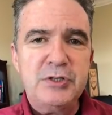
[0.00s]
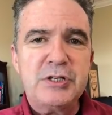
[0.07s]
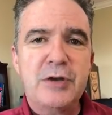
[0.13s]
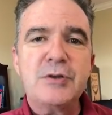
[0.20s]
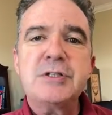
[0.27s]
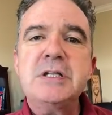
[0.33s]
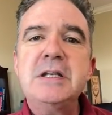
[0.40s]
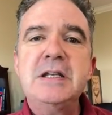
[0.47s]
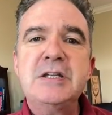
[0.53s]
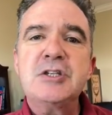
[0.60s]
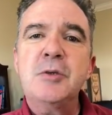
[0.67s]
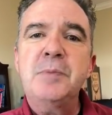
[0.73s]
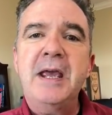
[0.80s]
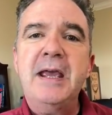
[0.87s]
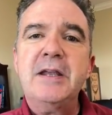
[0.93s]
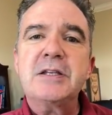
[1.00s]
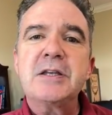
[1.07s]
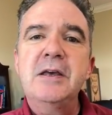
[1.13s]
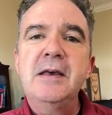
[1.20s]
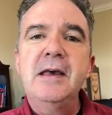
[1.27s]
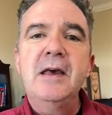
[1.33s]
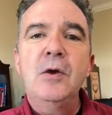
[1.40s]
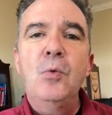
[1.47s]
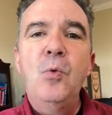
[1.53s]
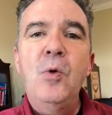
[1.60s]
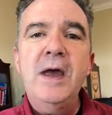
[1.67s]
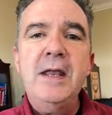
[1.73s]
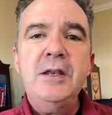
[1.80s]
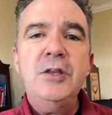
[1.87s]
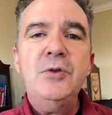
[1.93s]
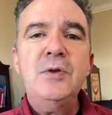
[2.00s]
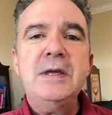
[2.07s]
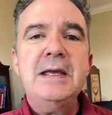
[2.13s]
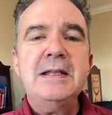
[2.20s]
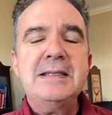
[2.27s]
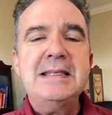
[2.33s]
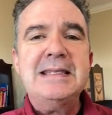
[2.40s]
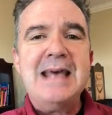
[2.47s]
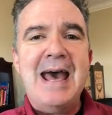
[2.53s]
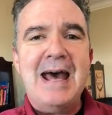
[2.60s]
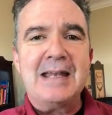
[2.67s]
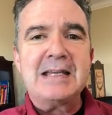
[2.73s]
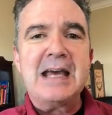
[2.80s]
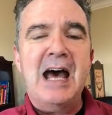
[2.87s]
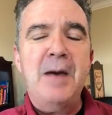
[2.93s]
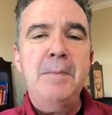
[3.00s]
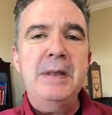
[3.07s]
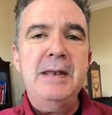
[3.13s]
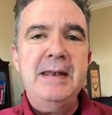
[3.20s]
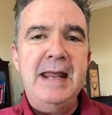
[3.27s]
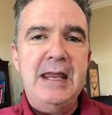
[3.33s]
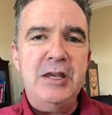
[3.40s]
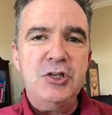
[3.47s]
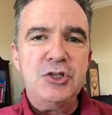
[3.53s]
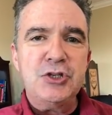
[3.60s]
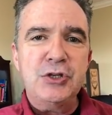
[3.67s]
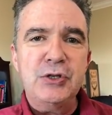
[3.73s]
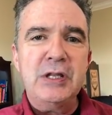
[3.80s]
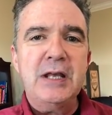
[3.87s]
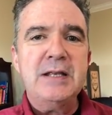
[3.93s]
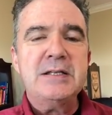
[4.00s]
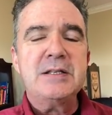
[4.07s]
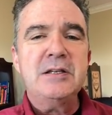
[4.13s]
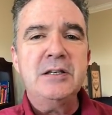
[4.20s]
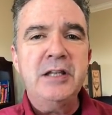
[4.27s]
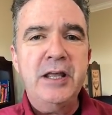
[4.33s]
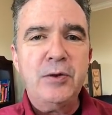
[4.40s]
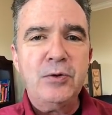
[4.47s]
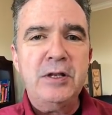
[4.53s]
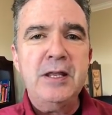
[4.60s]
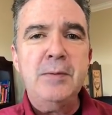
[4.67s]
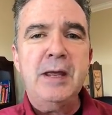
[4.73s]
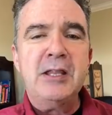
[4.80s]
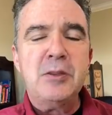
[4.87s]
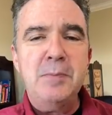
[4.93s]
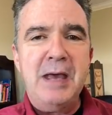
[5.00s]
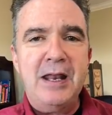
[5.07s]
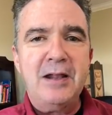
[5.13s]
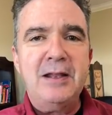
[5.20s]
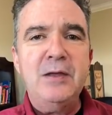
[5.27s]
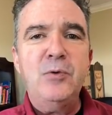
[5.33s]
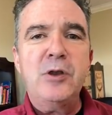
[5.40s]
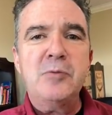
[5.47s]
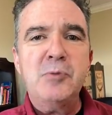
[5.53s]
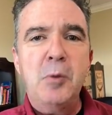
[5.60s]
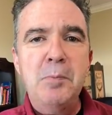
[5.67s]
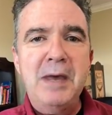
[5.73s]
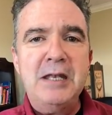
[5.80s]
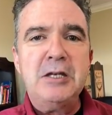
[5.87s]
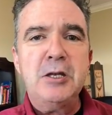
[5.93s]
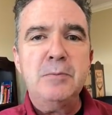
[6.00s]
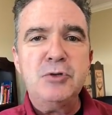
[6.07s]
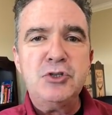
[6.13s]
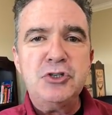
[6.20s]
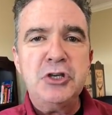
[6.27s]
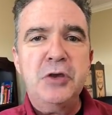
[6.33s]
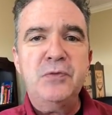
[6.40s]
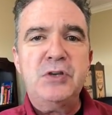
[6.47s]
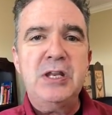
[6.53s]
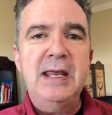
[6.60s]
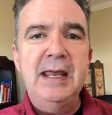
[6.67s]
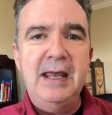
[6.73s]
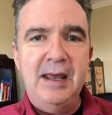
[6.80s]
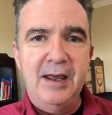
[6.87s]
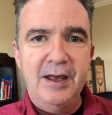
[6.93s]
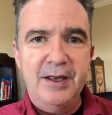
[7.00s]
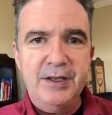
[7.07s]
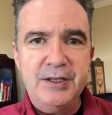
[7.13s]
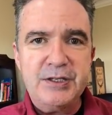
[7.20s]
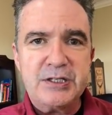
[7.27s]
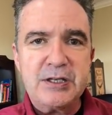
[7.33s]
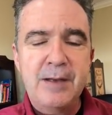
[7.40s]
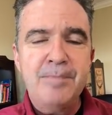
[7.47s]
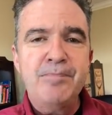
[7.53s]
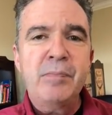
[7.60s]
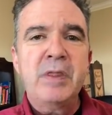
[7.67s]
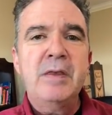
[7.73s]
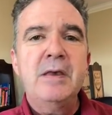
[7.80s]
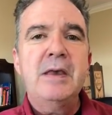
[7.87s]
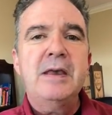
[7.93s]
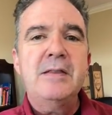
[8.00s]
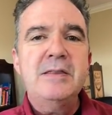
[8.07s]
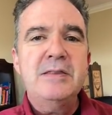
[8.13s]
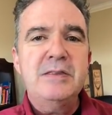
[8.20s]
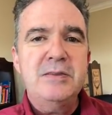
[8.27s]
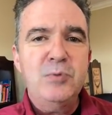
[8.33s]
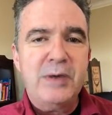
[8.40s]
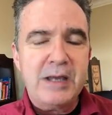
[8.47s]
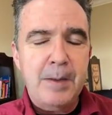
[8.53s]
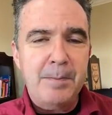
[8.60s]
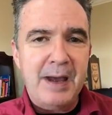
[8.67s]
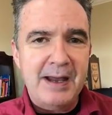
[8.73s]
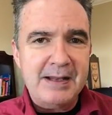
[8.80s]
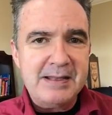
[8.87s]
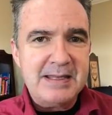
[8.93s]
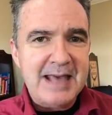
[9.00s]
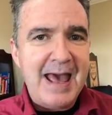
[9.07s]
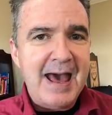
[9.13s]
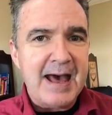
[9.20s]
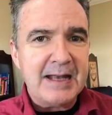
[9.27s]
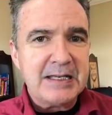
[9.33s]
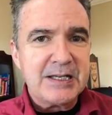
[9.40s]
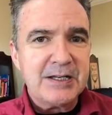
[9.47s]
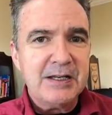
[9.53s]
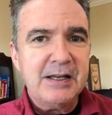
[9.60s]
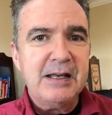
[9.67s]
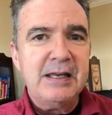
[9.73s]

starts to dissipate. When you get that combination, that is literally mathematically what a momentum shift is. And combine that